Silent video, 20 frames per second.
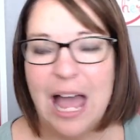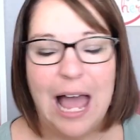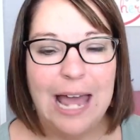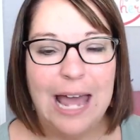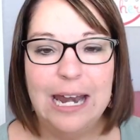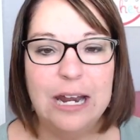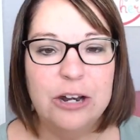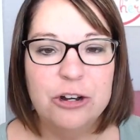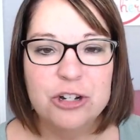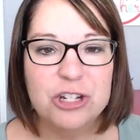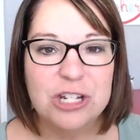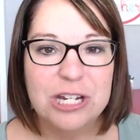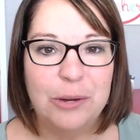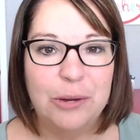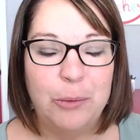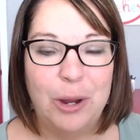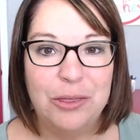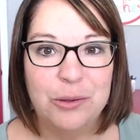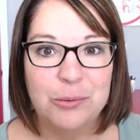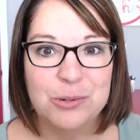I didn't
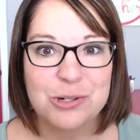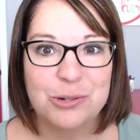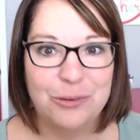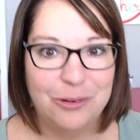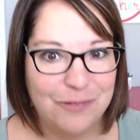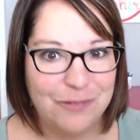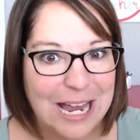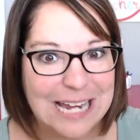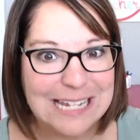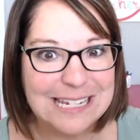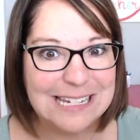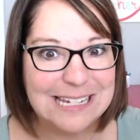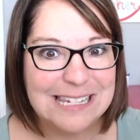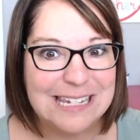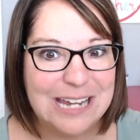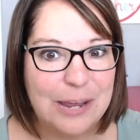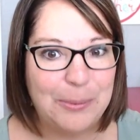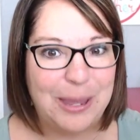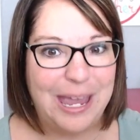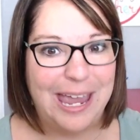understand why there was a revising
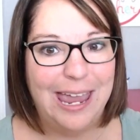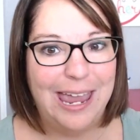step